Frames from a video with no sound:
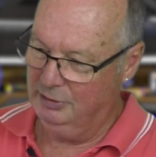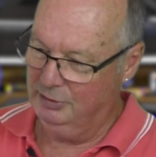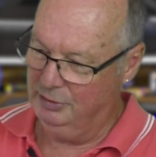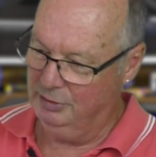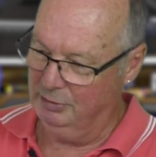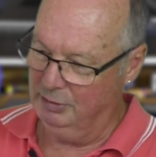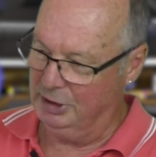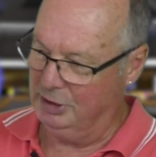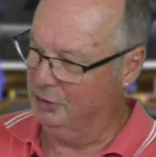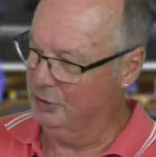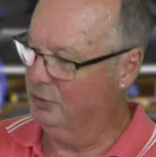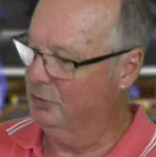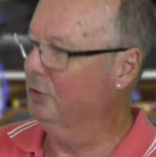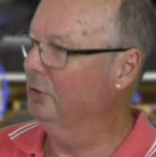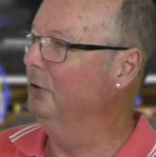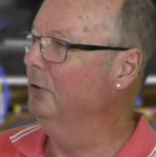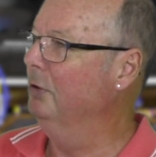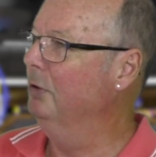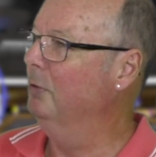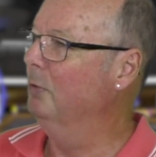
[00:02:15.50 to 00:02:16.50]
to
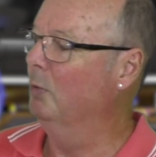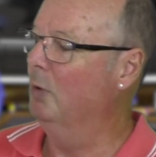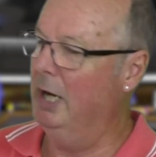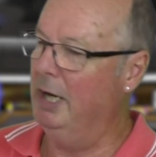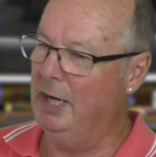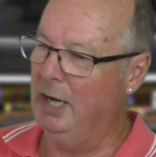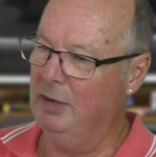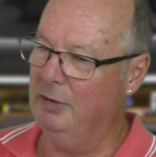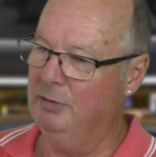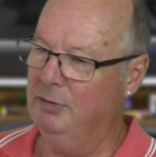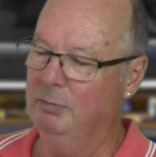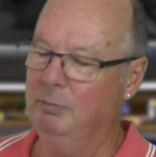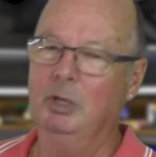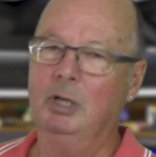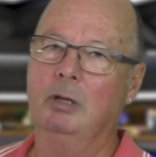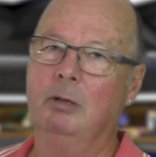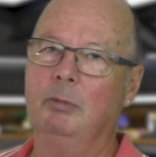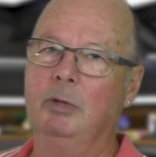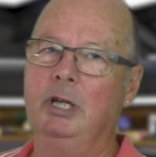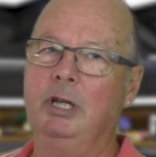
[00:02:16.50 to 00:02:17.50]
extrude one hundred
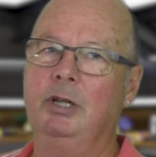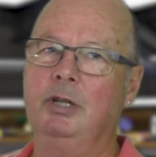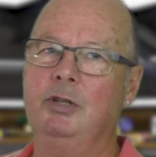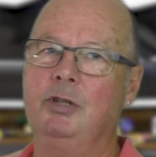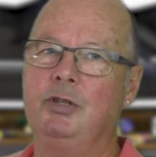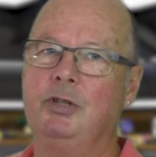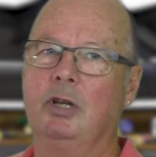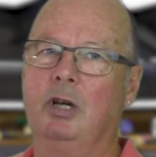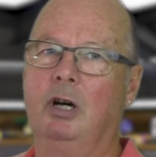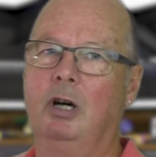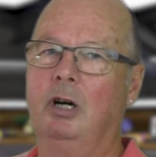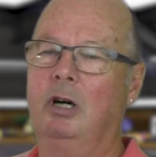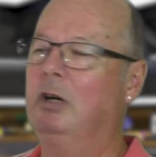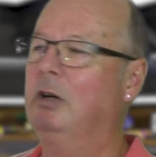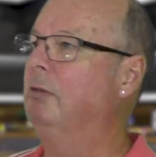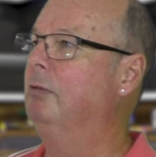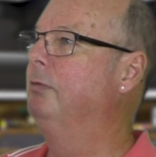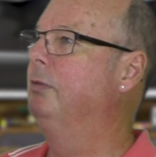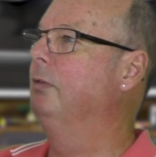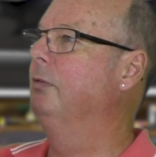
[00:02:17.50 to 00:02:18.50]
millimeters
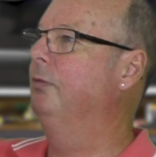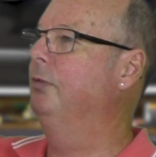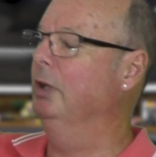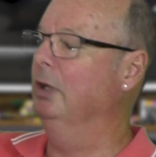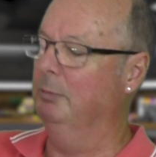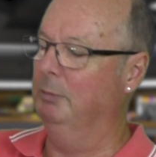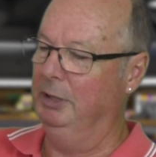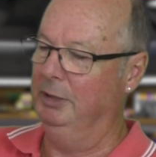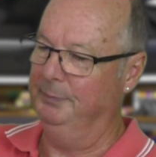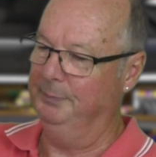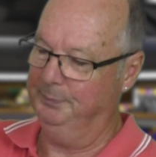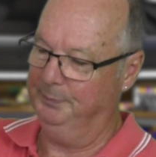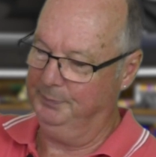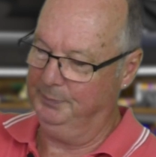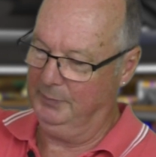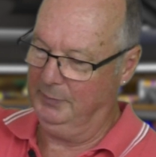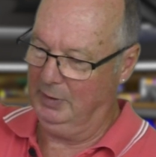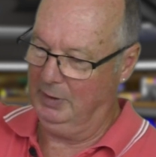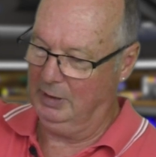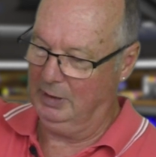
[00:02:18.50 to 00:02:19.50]
of filament.
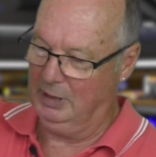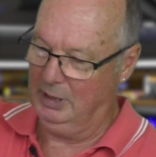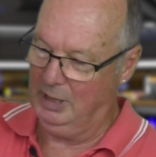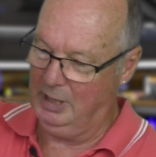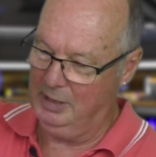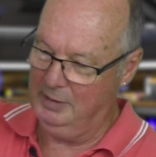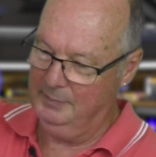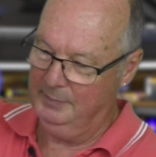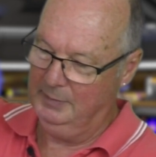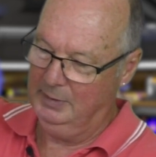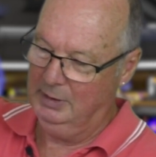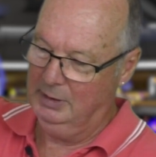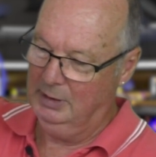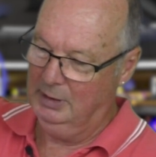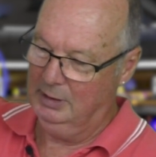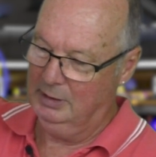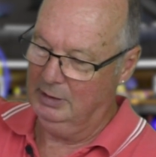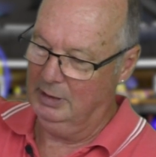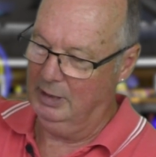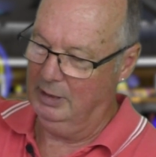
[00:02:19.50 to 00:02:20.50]
Okay,
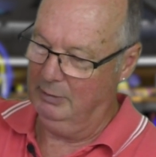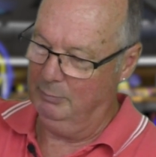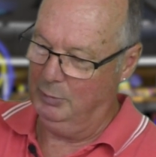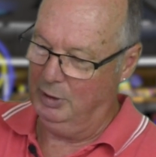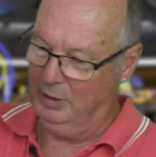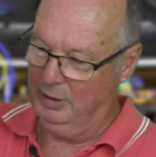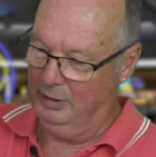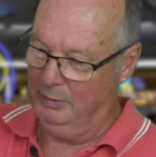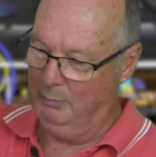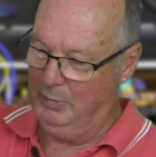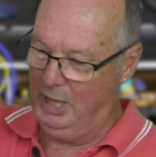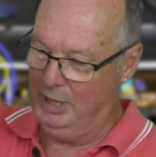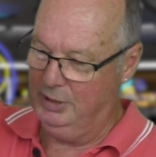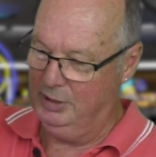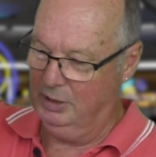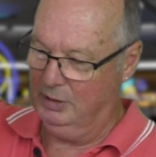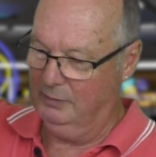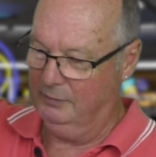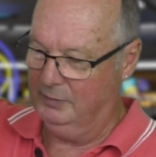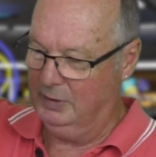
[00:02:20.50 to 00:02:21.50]
now by the
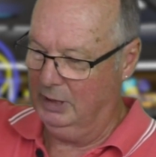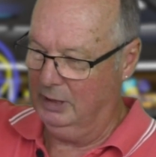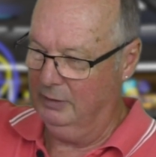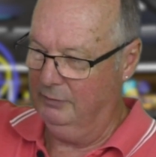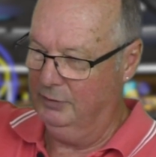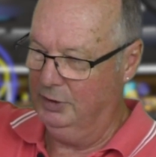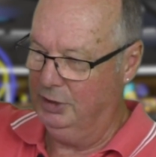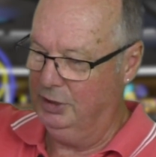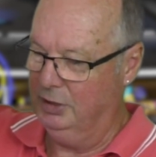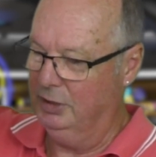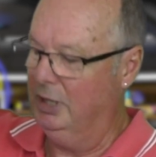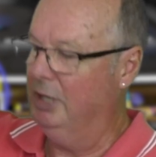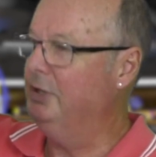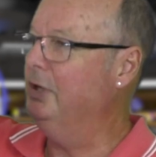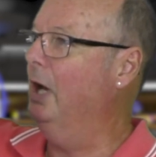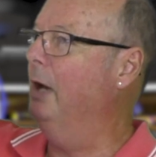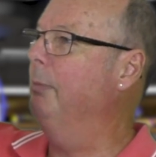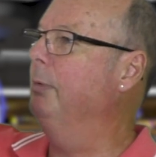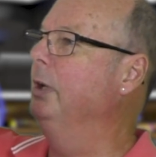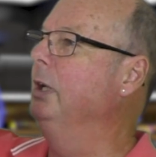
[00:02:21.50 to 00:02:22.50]
magic of television,
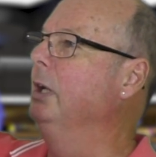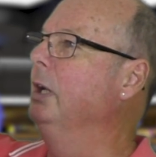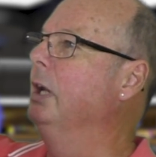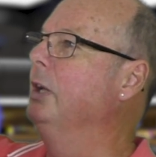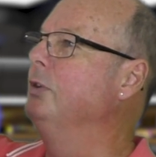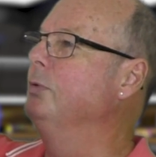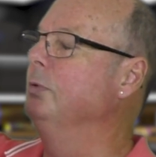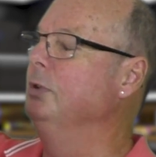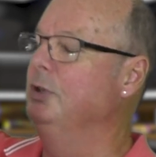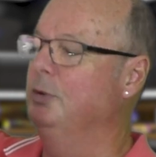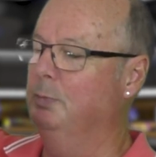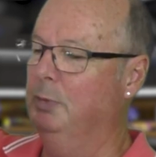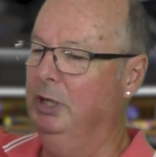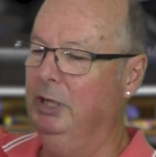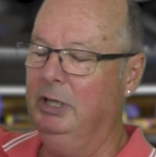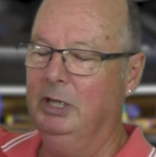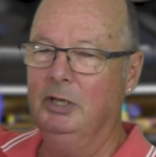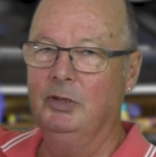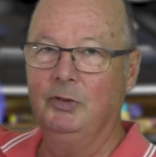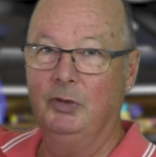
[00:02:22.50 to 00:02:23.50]
that's happening as we
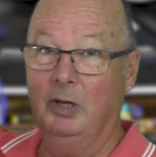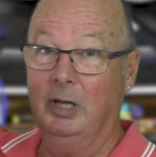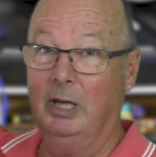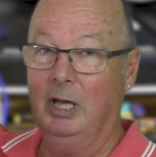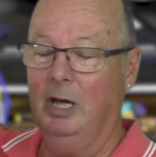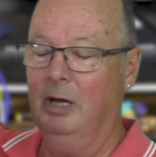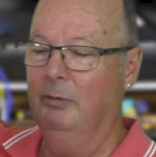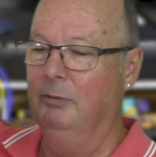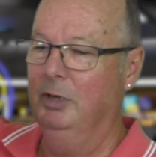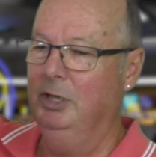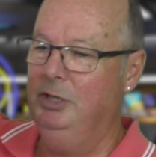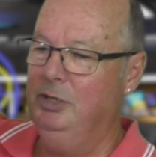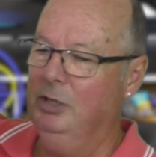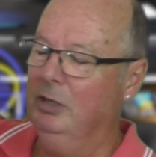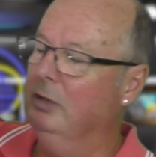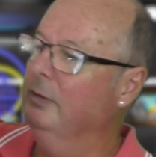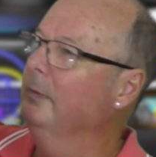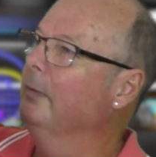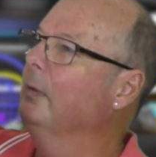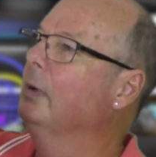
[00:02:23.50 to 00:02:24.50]
speak because I can't reach
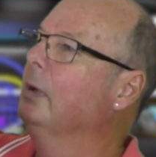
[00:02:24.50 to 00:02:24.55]
it.